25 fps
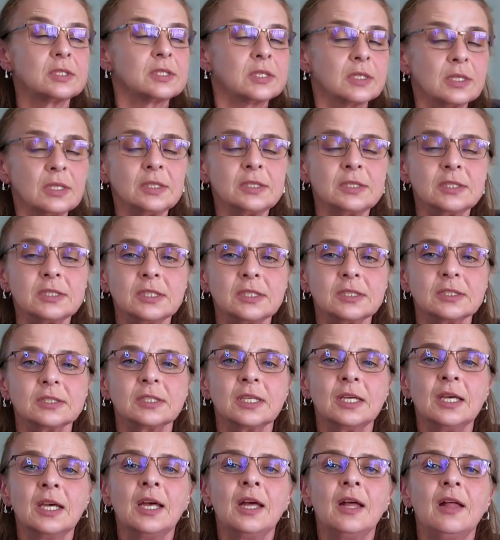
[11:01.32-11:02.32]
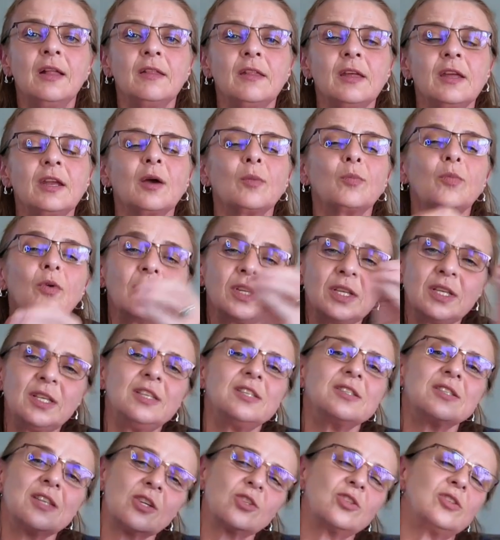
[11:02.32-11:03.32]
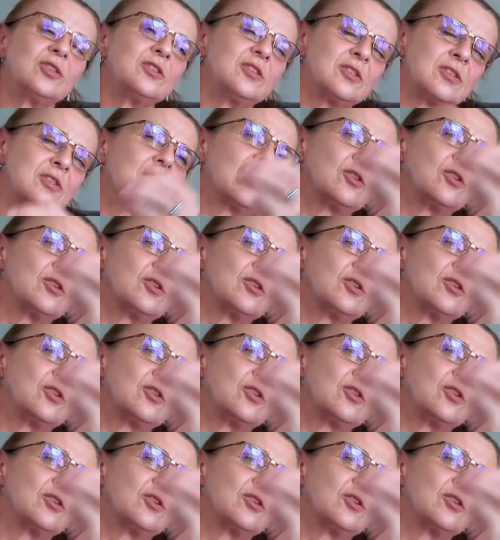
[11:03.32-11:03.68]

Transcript: the science is, that our body is actually